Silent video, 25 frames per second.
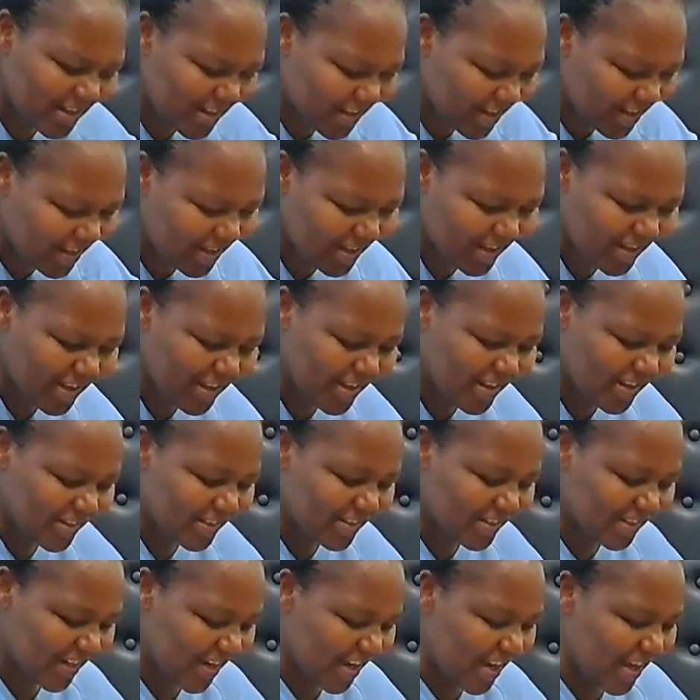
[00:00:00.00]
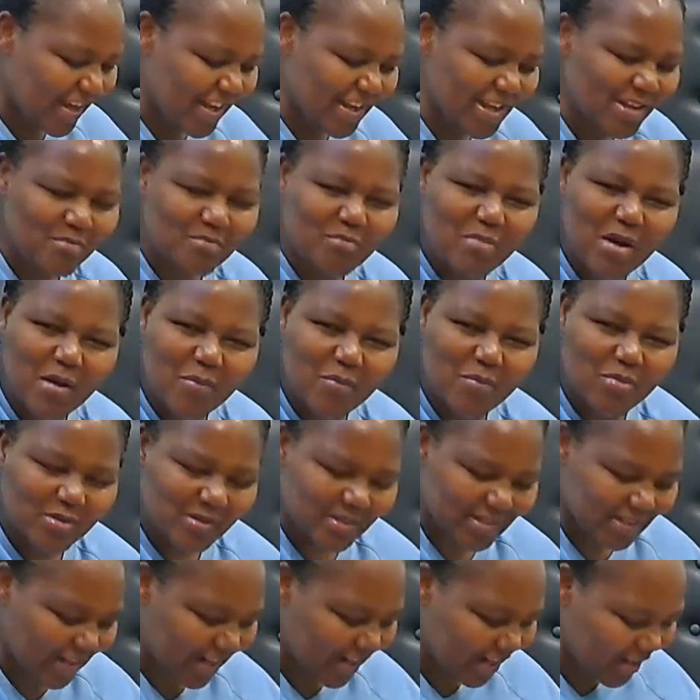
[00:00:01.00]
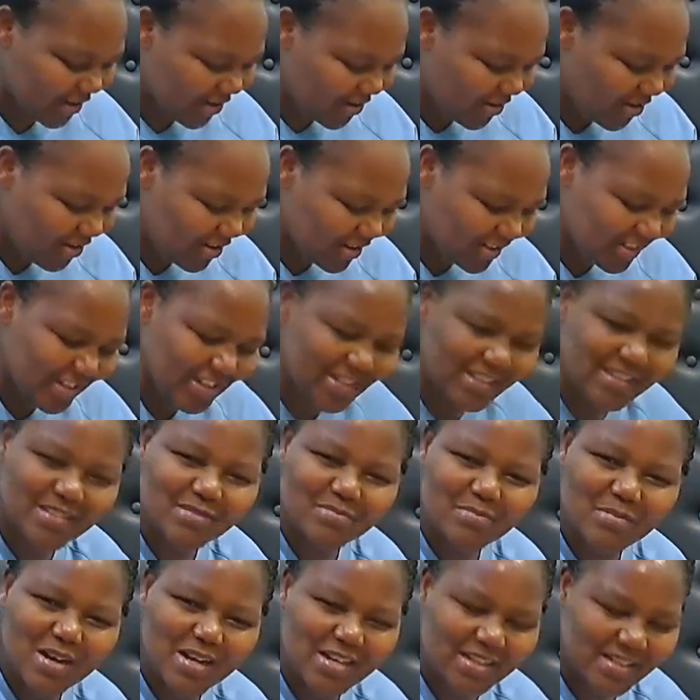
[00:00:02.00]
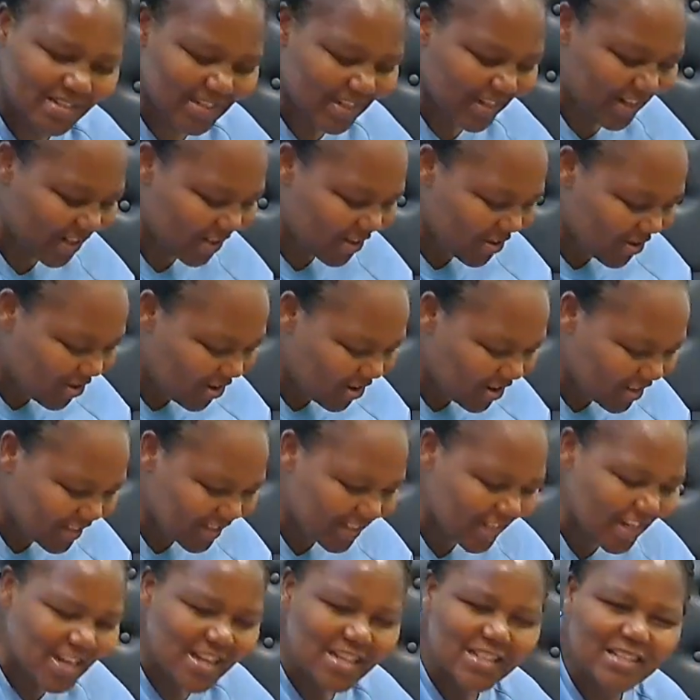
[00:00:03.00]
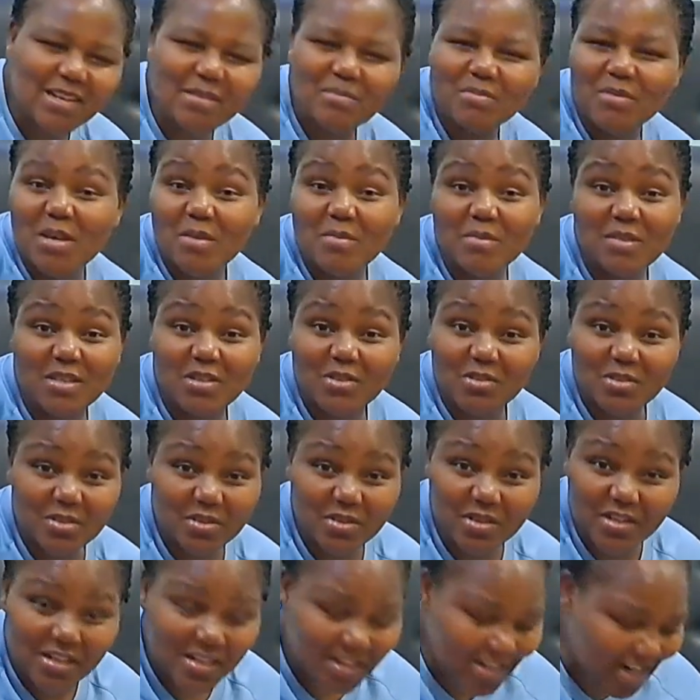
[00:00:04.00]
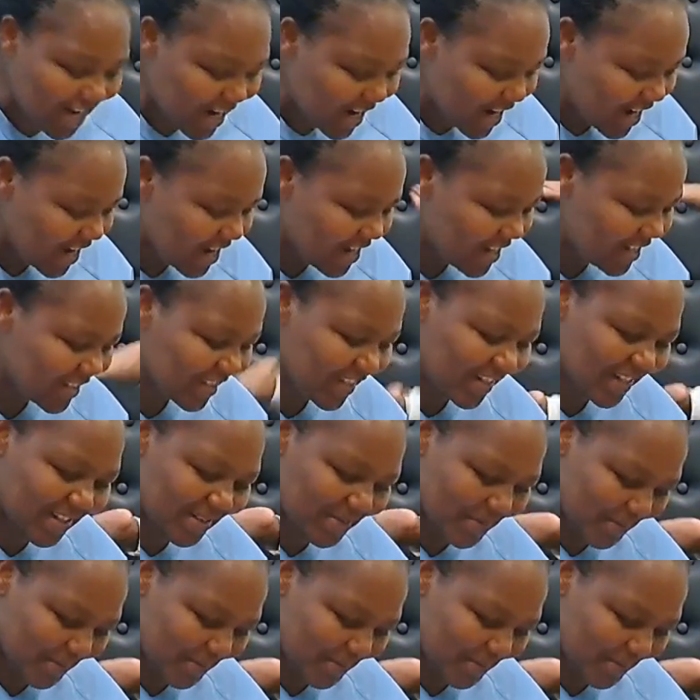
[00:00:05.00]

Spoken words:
things. He bubbles a lot. He smiles a lot. Sometimes he also cries